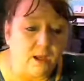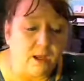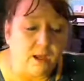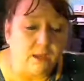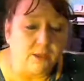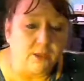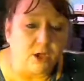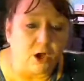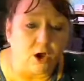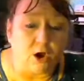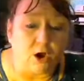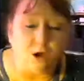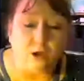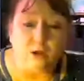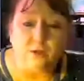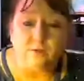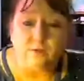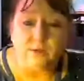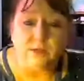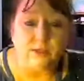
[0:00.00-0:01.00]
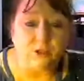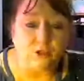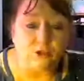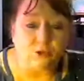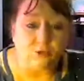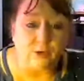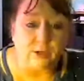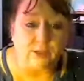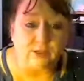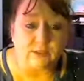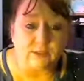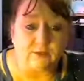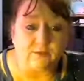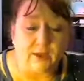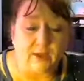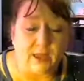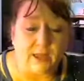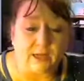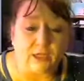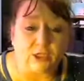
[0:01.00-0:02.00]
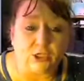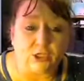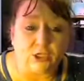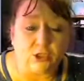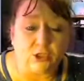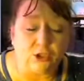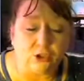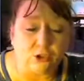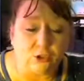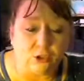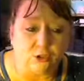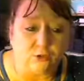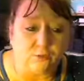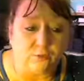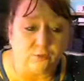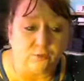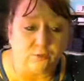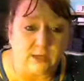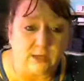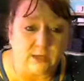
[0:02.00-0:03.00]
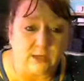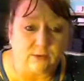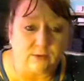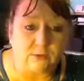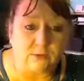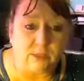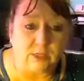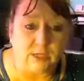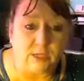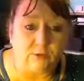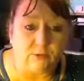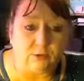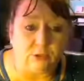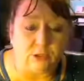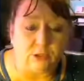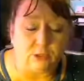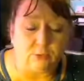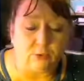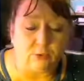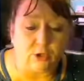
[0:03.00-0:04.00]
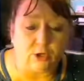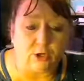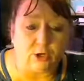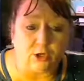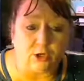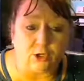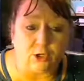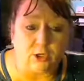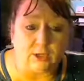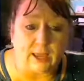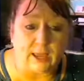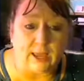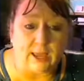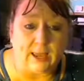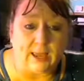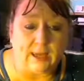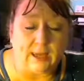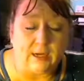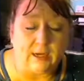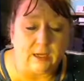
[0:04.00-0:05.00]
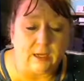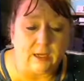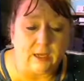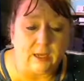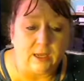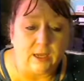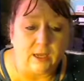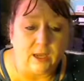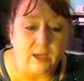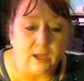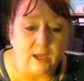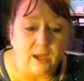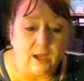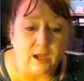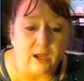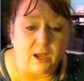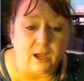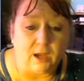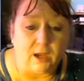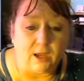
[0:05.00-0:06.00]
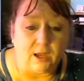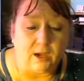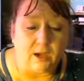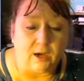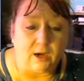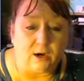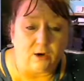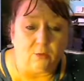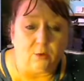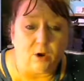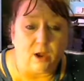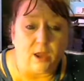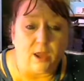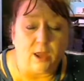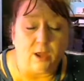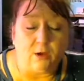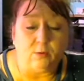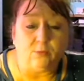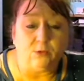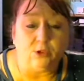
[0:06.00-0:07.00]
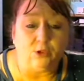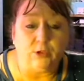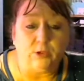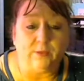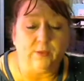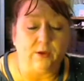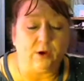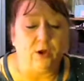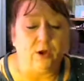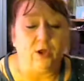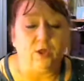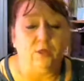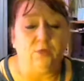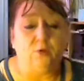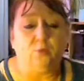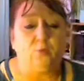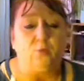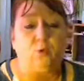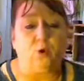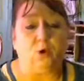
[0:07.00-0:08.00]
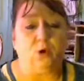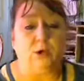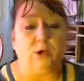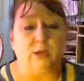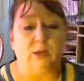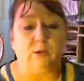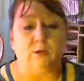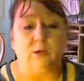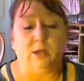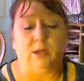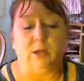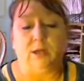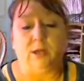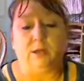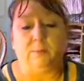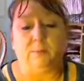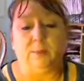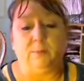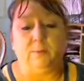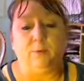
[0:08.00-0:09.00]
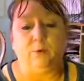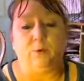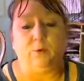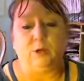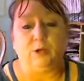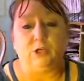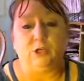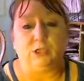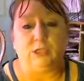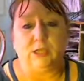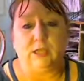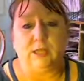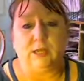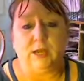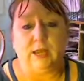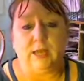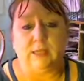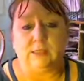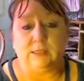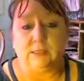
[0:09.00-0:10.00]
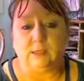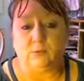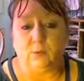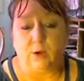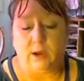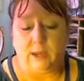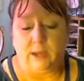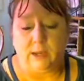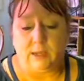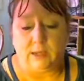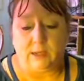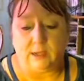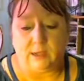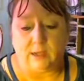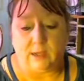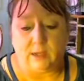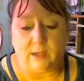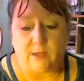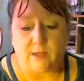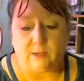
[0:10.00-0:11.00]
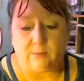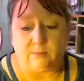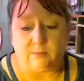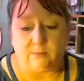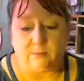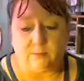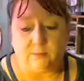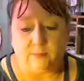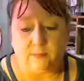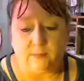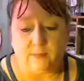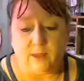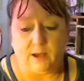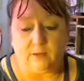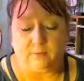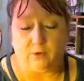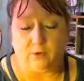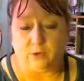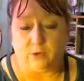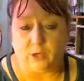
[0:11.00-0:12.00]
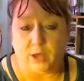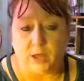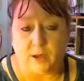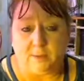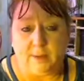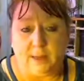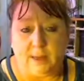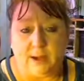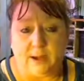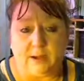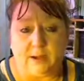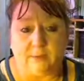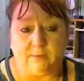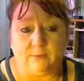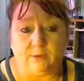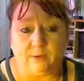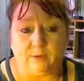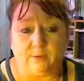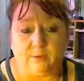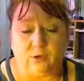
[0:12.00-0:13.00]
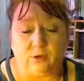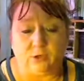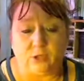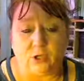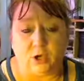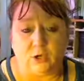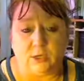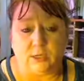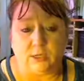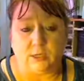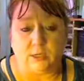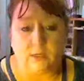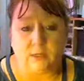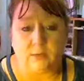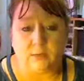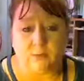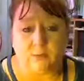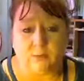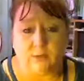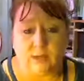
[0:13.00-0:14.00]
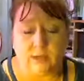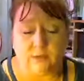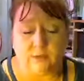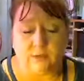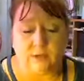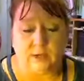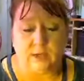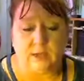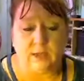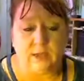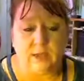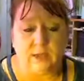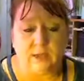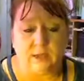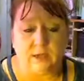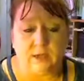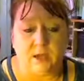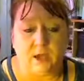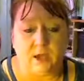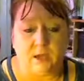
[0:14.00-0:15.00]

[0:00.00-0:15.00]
So all of these tricks of how to search for titles and keywords that we're going to look at are what helps you get there. The wording. People don't understand Etsy rank, and I've learned a lot about it, and I've learned talking with Anthony, and